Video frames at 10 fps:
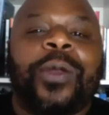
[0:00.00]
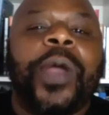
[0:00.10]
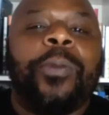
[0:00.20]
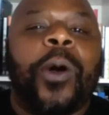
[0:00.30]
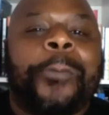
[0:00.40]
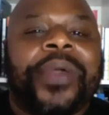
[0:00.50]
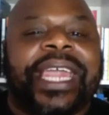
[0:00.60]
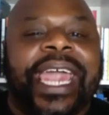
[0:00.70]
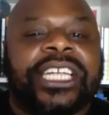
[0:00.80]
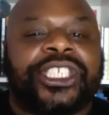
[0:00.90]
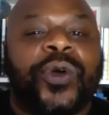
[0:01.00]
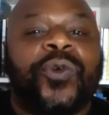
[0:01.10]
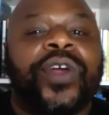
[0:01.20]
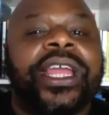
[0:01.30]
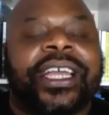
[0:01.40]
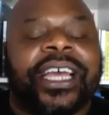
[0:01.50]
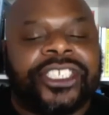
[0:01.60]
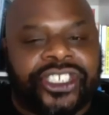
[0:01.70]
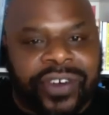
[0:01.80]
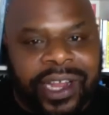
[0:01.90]
we will begin to
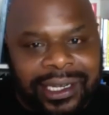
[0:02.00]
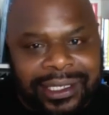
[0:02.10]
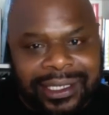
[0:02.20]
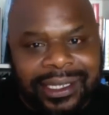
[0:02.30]
reconstruct